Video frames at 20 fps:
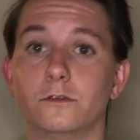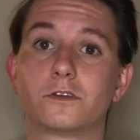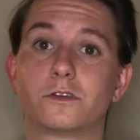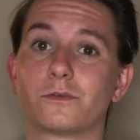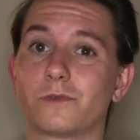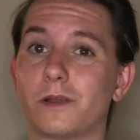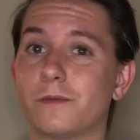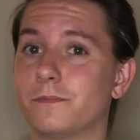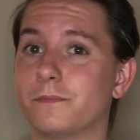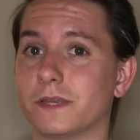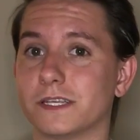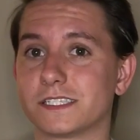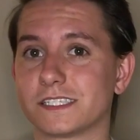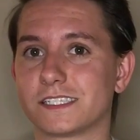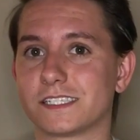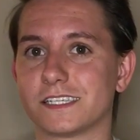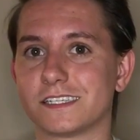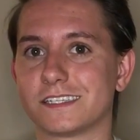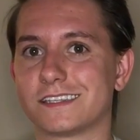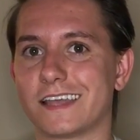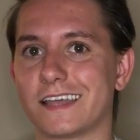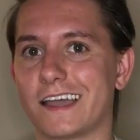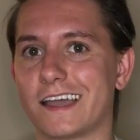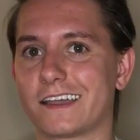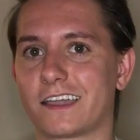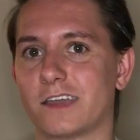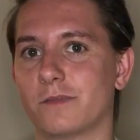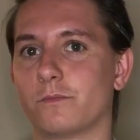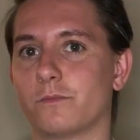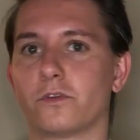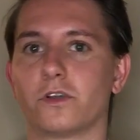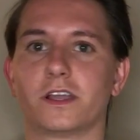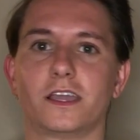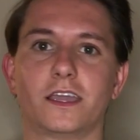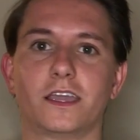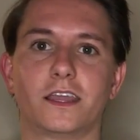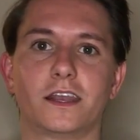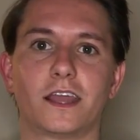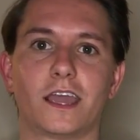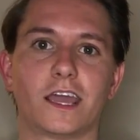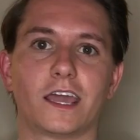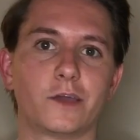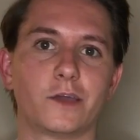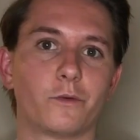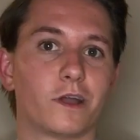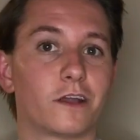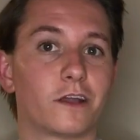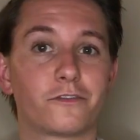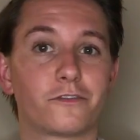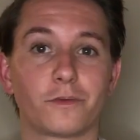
You can run businesses that can bring in anywhere